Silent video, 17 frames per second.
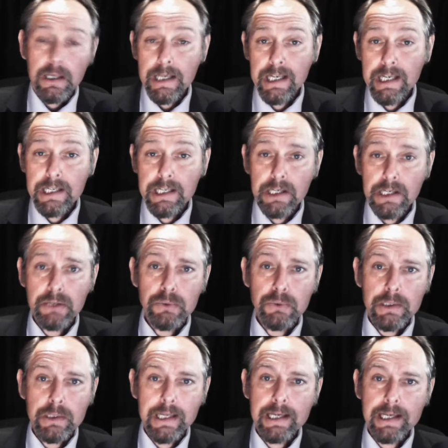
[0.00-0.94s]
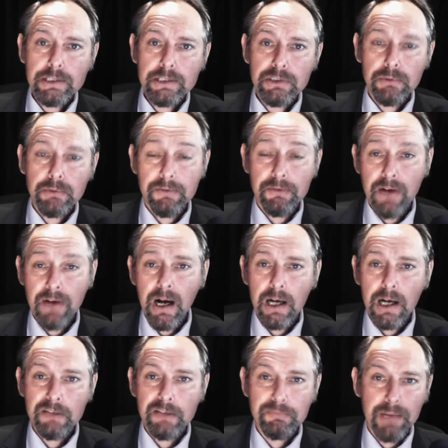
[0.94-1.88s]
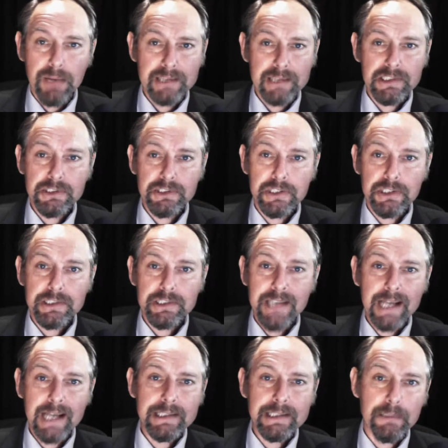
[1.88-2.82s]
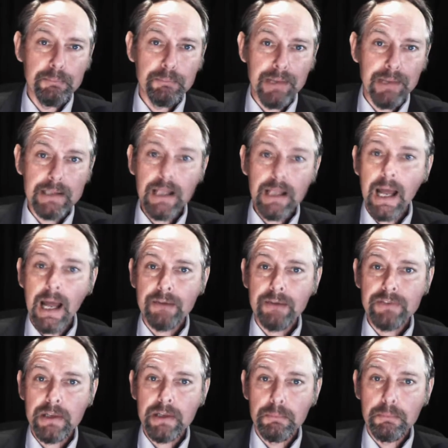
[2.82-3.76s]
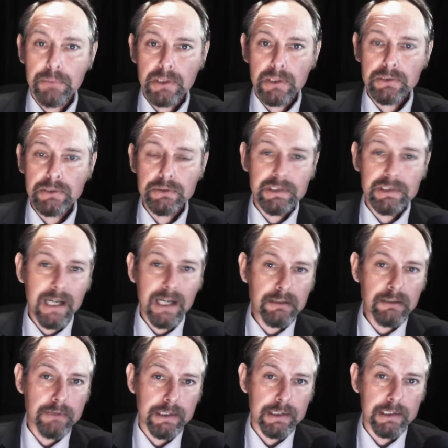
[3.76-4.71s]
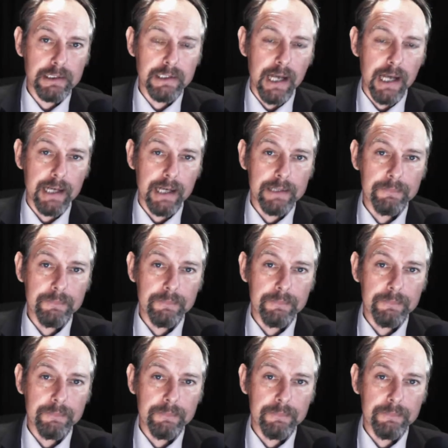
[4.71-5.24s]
EU keen to revive passenger data bill after Brussels terrorist attack,